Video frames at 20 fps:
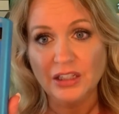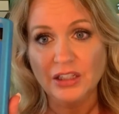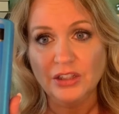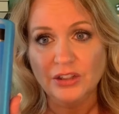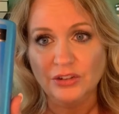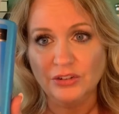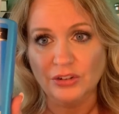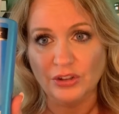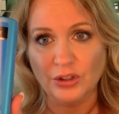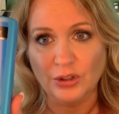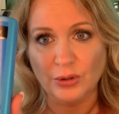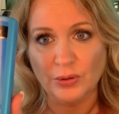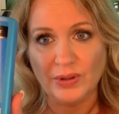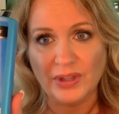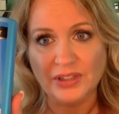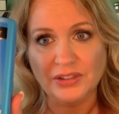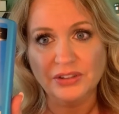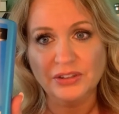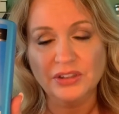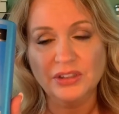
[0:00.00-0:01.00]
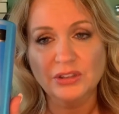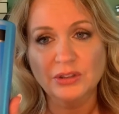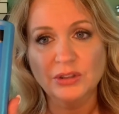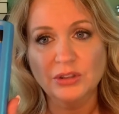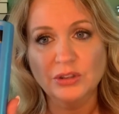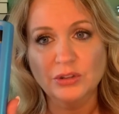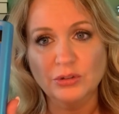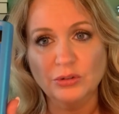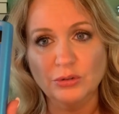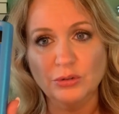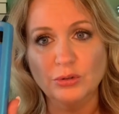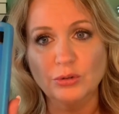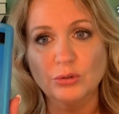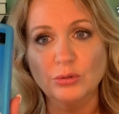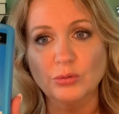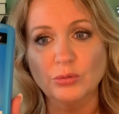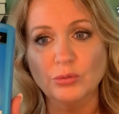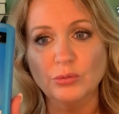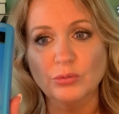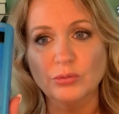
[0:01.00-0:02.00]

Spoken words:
so that's going to